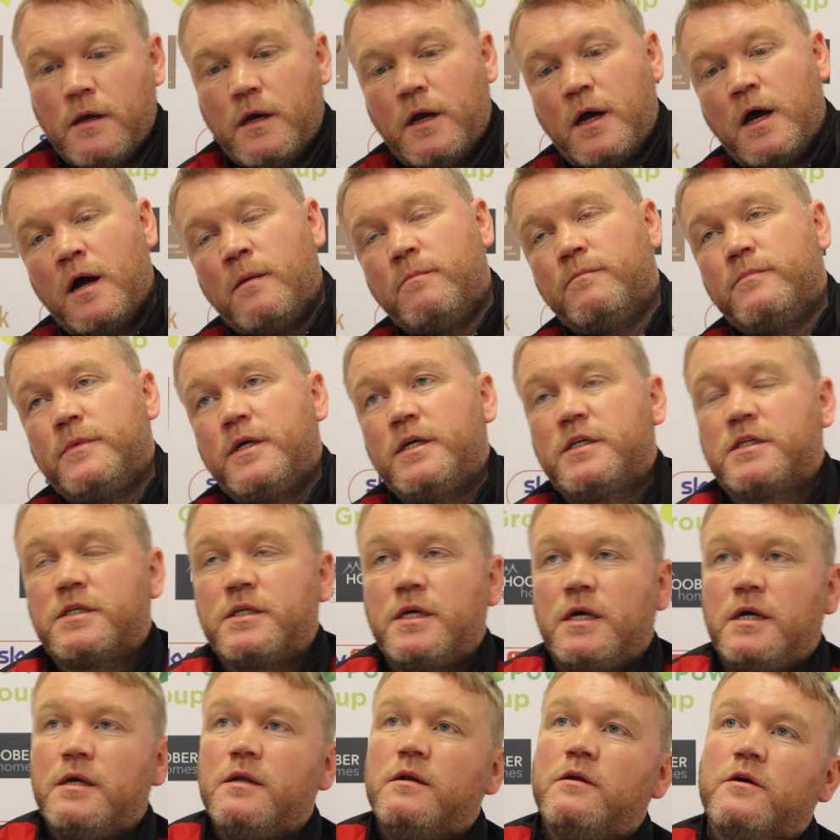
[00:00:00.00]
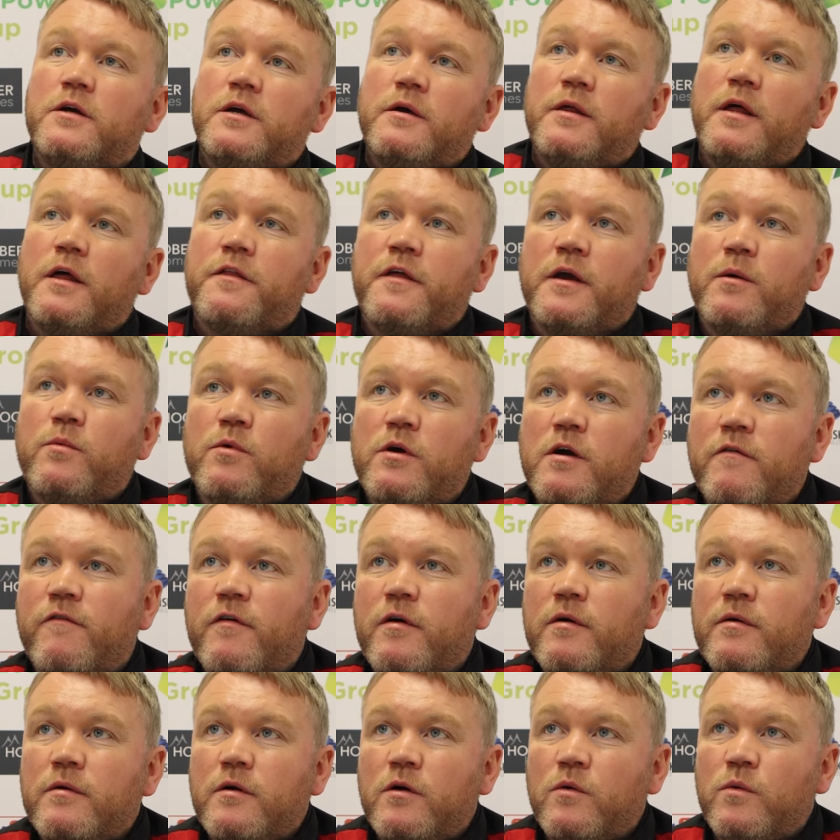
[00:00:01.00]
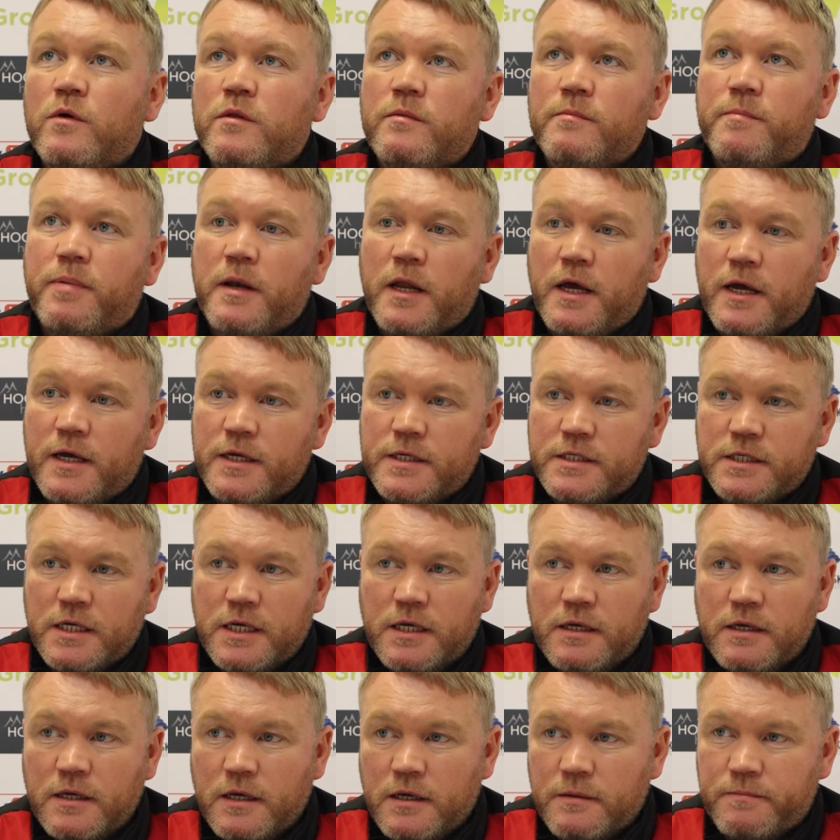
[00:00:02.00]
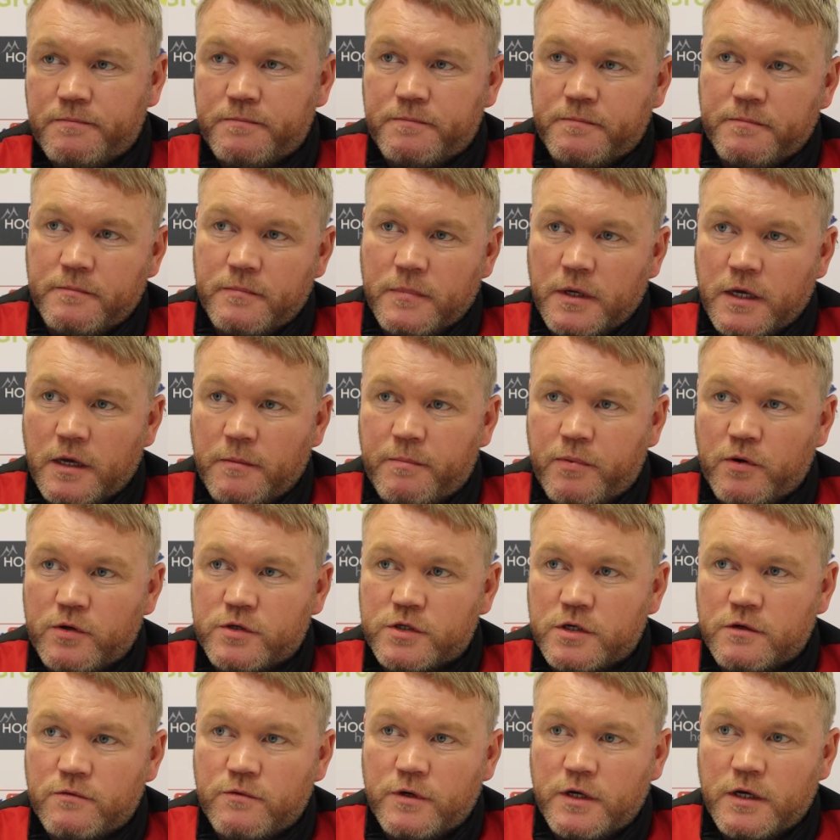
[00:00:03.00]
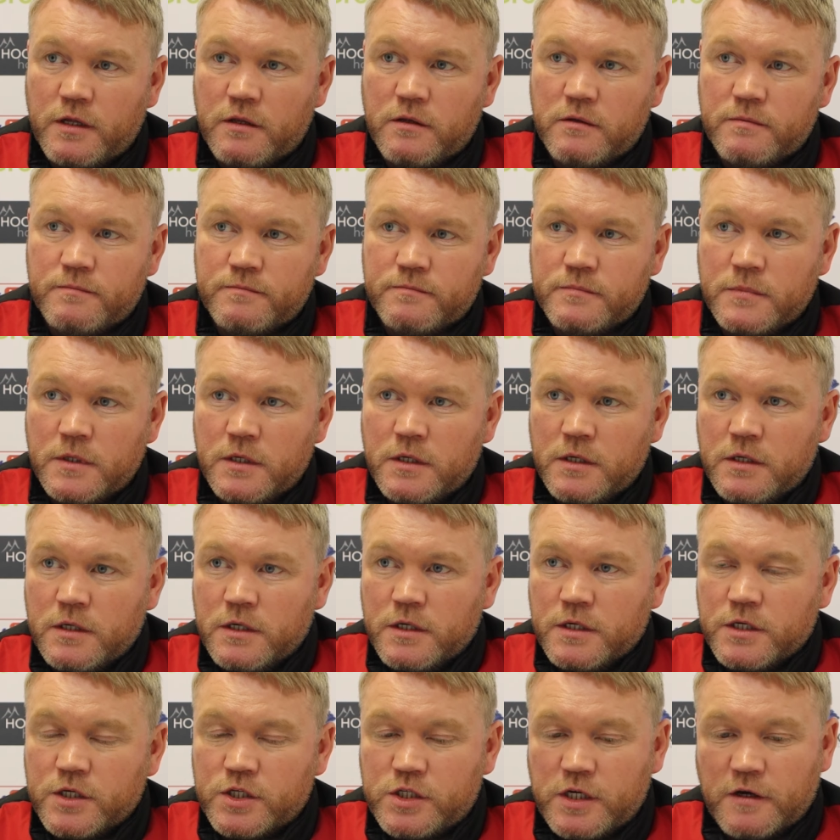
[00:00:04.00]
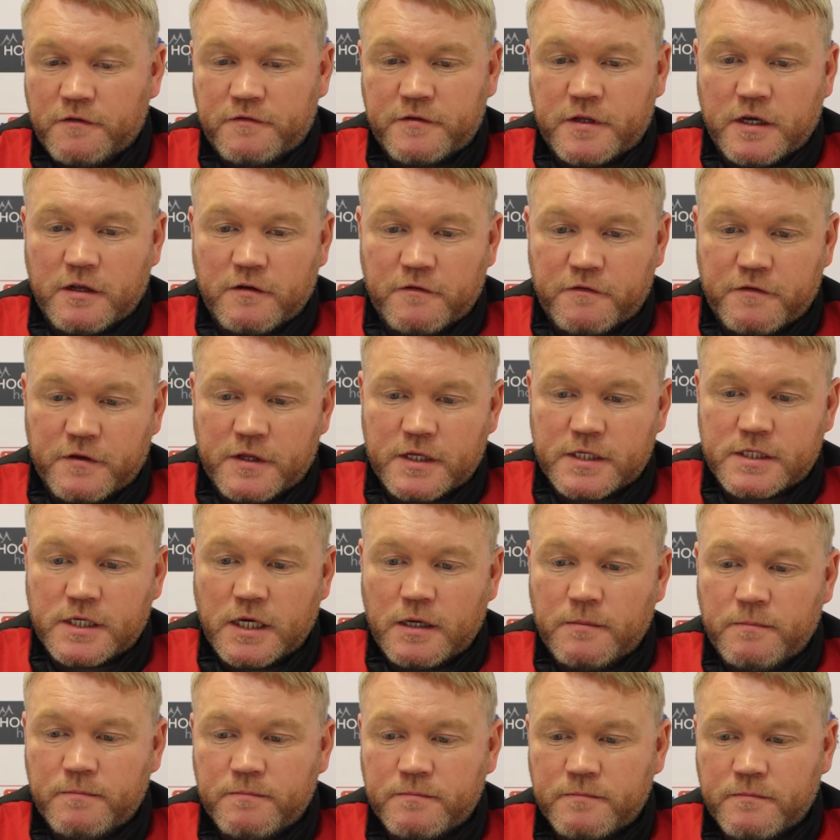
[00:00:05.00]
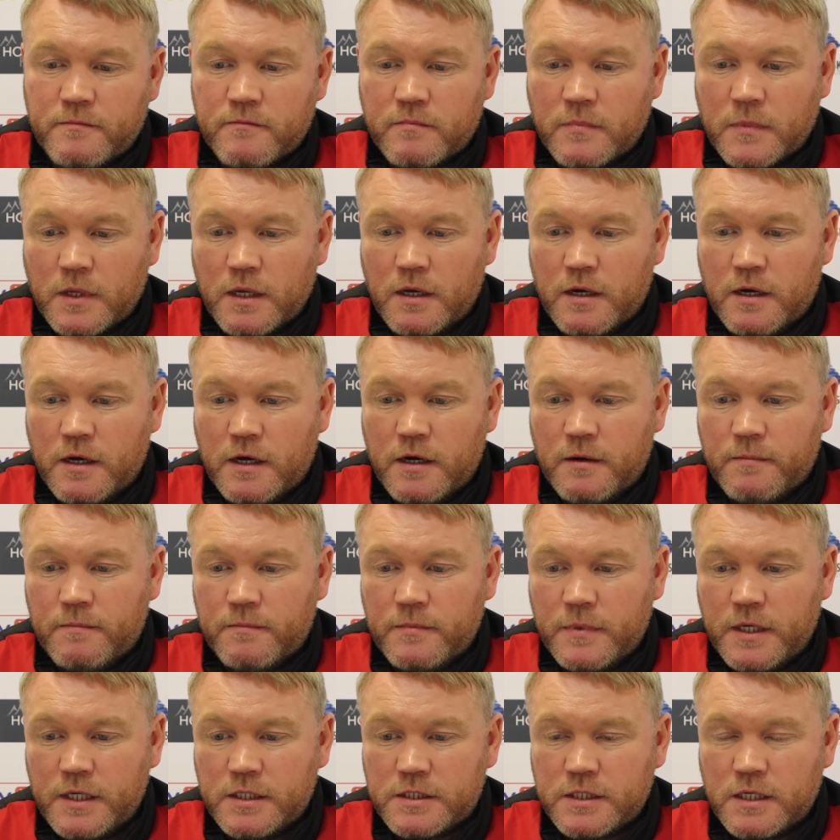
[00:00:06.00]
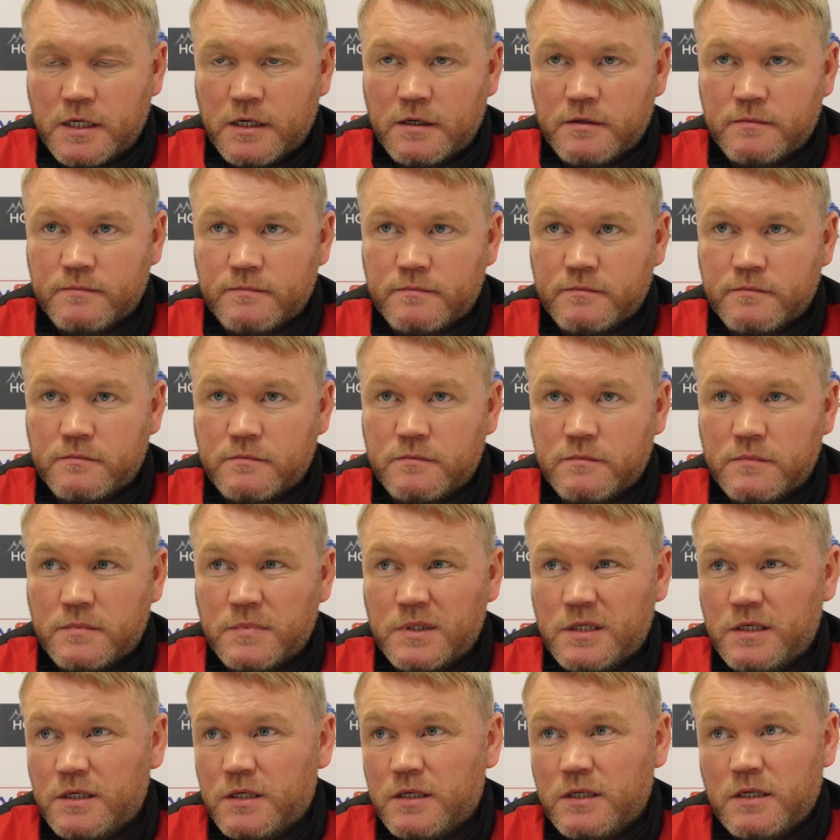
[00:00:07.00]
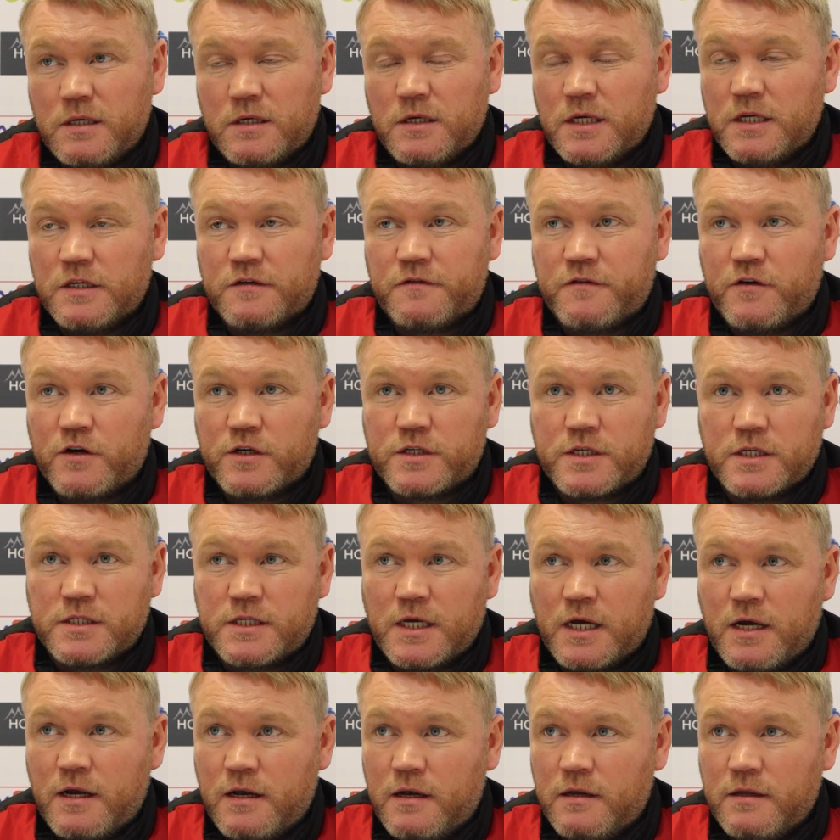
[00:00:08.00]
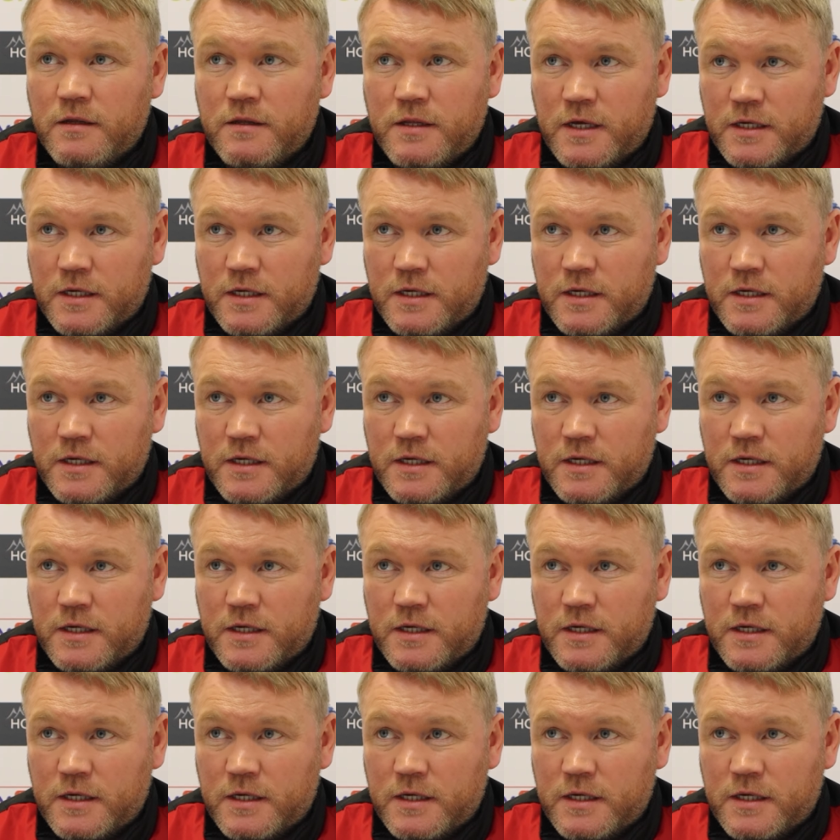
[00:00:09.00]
Look, I think wherever Owen plays, he puts a real shift in for the team. He's versatile.